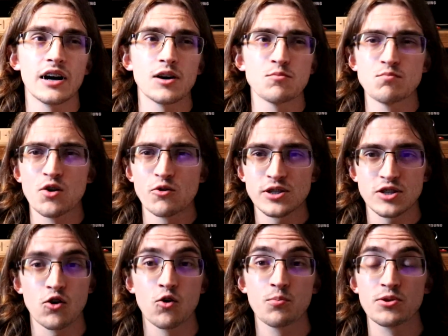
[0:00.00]
Most
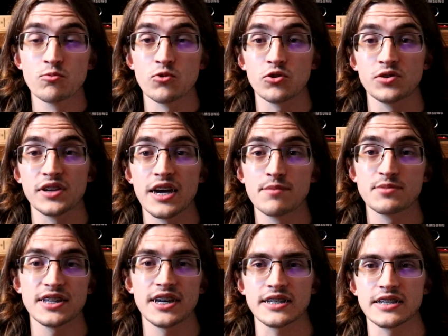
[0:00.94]
open world games
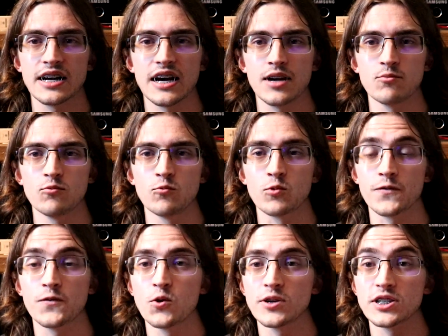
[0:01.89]
at that time were
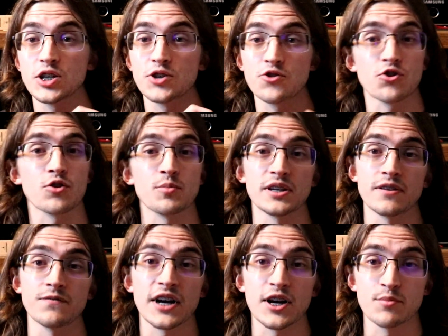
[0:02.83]
focused on urban
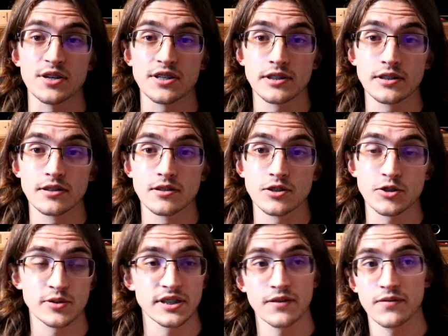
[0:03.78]
environments. So
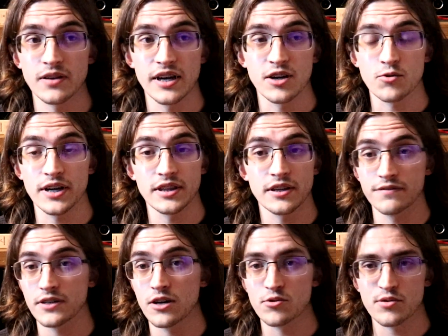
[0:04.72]
stuff like Grand
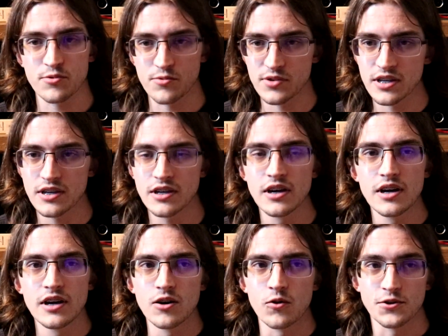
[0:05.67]
Theft Auto 3
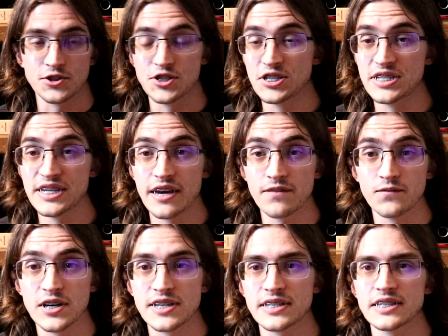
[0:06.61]
or GTA
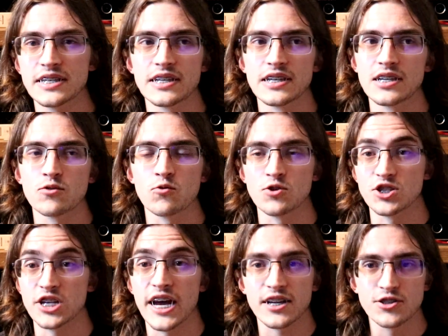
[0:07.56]
Vice City or
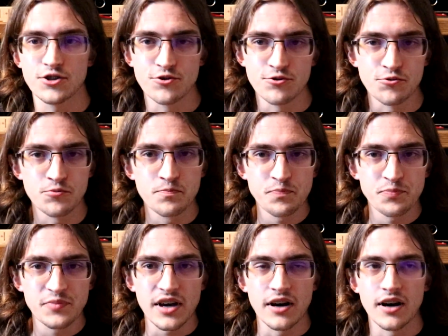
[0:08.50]
Jak 2.
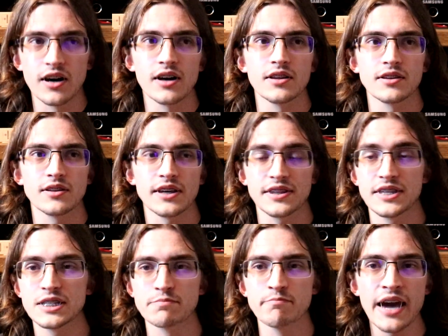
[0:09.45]
Like
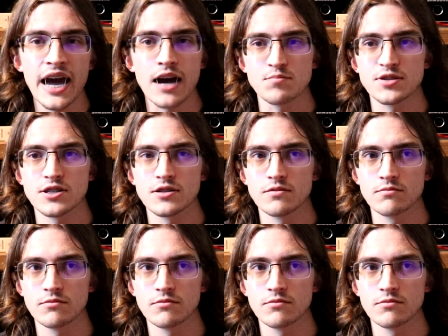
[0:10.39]
these maps